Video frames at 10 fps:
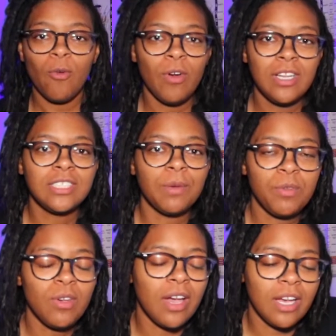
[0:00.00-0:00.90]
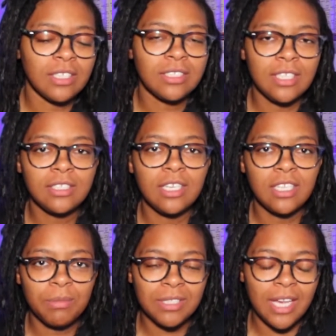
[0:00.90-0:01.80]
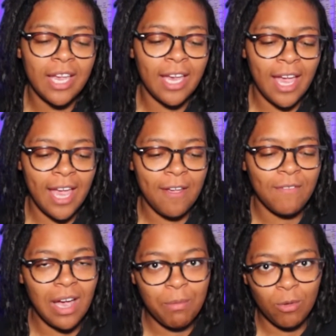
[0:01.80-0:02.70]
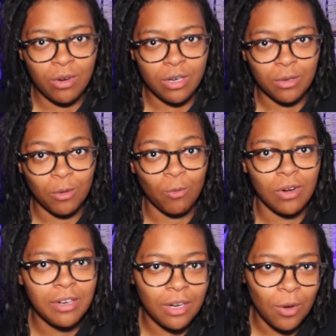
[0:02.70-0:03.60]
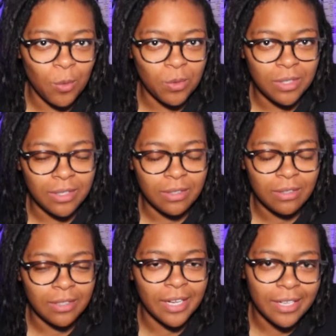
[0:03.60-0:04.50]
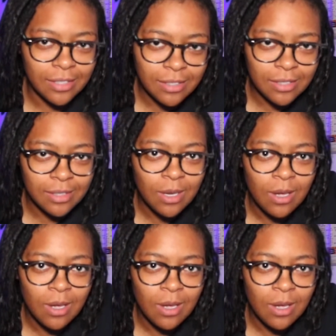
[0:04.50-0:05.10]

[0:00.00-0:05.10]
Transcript: What is up, you guys? CeCe Clemons, aka Vibin Weirdo, the one and only. Yes.